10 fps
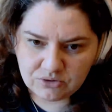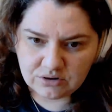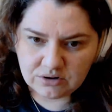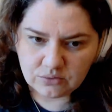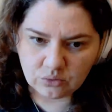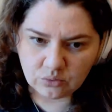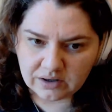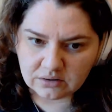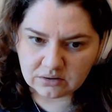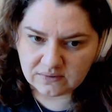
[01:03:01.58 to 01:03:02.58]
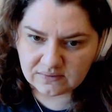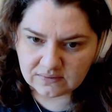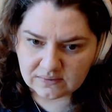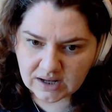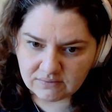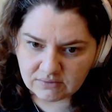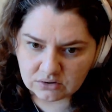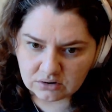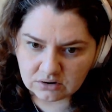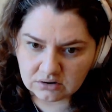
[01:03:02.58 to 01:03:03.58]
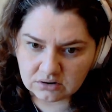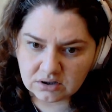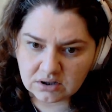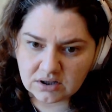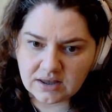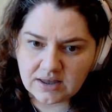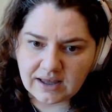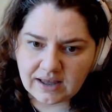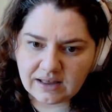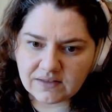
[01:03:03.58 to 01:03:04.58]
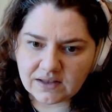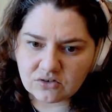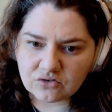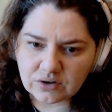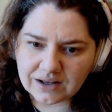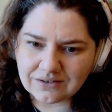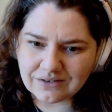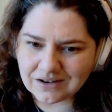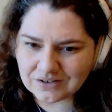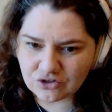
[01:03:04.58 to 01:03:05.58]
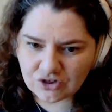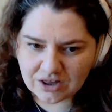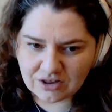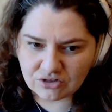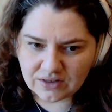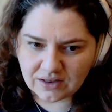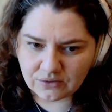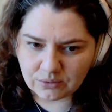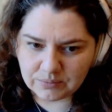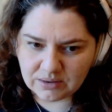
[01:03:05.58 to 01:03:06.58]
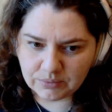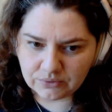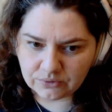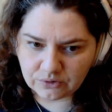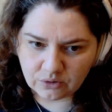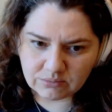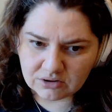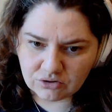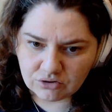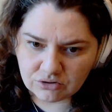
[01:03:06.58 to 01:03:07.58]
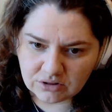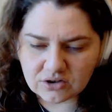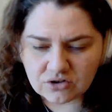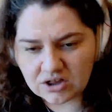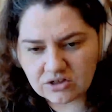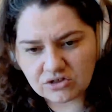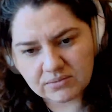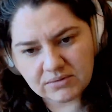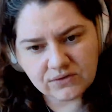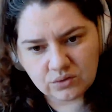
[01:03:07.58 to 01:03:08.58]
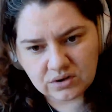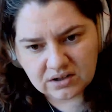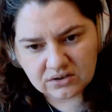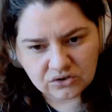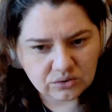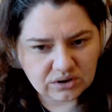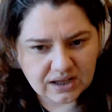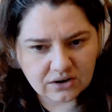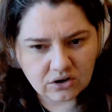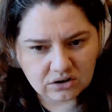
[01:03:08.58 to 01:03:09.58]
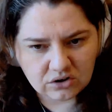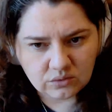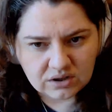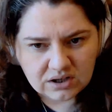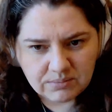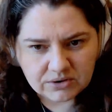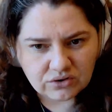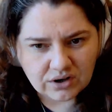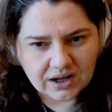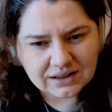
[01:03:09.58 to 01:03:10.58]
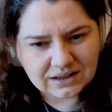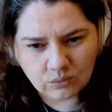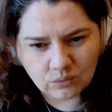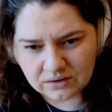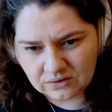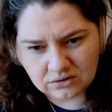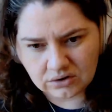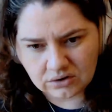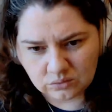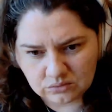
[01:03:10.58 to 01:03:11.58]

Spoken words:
of who Randall is as an avatar? And then try not to change the other people so much. Like, change them if you need to get continuity, but try and leave Watson alone.